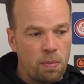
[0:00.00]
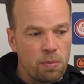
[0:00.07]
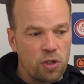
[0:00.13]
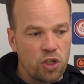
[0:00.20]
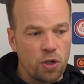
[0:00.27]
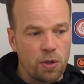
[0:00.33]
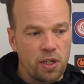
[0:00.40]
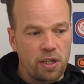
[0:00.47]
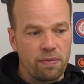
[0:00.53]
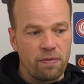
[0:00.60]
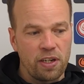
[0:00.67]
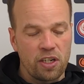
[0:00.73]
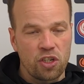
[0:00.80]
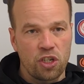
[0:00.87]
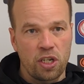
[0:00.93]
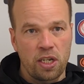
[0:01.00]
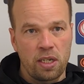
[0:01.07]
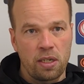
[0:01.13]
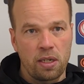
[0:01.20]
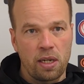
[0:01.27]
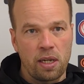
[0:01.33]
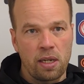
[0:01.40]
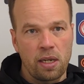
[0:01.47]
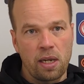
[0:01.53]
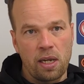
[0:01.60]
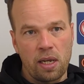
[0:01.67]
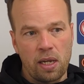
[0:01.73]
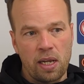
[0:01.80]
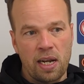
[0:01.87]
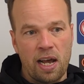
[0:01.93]
showing conviction
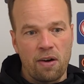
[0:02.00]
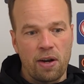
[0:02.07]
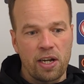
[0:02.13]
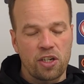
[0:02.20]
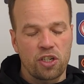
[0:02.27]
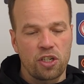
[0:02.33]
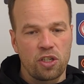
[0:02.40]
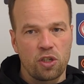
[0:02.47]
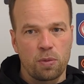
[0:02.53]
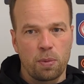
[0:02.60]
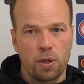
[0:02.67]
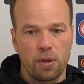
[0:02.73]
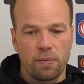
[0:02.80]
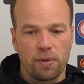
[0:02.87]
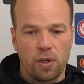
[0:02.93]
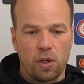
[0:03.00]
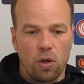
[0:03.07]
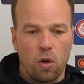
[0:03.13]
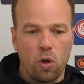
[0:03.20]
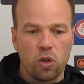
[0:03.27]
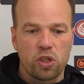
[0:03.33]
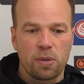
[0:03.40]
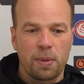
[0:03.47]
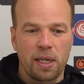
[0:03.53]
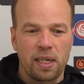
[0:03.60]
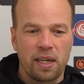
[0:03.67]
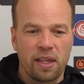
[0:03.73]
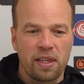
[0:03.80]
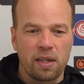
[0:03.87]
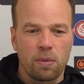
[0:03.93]
in our actions. But
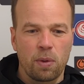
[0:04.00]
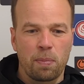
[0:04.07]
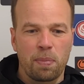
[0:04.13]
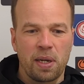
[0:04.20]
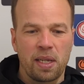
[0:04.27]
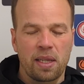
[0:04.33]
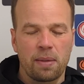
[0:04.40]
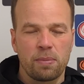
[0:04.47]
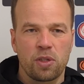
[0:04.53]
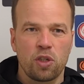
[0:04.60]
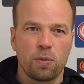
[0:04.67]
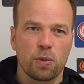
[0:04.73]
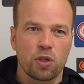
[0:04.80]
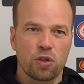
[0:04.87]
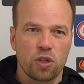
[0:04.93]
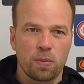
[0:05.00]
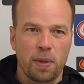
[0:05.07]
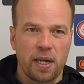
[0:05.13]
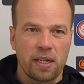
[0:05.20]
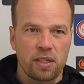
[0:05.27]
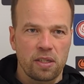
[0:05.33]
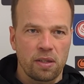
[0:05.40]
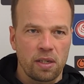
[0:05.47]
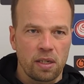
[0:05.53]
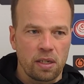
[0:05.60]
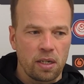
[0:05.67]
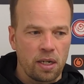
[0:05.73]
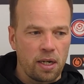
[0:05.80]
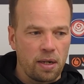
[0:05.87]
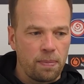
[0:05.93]
ultimately, I think we paid them too much respect. I
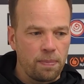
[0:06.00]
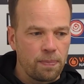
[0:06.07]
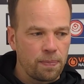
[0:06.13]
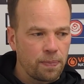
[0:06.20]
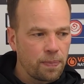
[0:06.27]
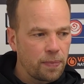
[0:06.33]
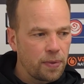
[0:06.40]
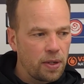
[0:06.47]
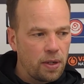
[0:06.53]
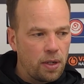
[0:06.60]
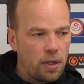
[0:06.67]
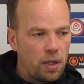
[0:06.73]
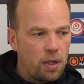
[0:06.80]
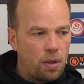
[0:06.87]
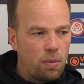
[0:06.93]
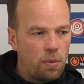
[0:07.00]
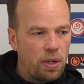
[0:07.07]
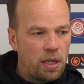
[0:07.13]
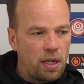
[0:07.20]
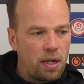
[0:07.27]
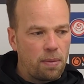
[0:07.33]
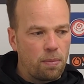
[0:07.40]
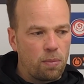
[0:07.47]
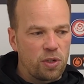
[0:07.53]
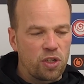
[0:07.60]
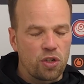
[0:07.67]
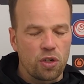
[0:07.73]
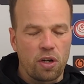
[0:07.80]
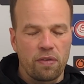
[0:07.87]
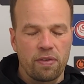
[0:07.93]
think we
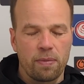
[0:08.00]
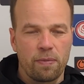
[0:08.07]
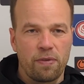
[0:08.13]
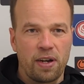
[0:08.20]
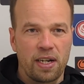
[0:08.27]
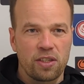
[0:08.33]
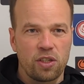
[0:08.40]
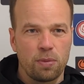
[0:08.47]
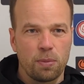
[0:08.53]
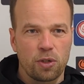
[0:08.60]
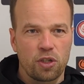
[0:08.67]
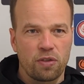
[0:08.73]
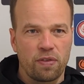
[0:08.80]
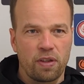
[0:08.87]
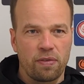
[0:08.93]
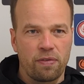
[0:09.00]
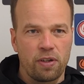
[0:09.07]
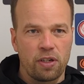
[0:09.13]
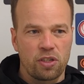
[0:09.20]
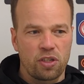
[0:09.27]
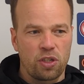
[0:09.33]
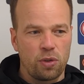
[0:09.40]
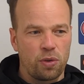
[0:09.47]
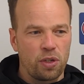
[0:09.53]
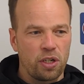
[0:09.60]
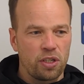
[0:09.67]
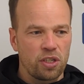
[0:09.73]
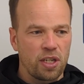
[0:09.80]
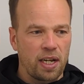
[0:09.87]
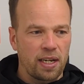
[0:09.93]
stood off them far too much for the first
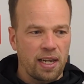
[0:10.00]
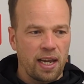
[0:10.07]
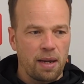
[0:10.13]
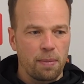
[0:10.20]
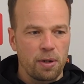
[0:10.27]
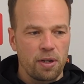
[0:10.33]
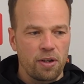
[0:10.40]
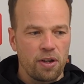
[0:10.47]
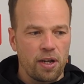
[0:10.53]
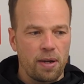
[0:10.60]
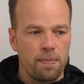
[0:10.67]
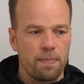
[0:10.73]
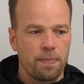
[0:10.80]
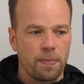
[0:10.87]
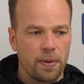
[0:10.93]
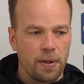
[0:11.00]
2/3 of that game, and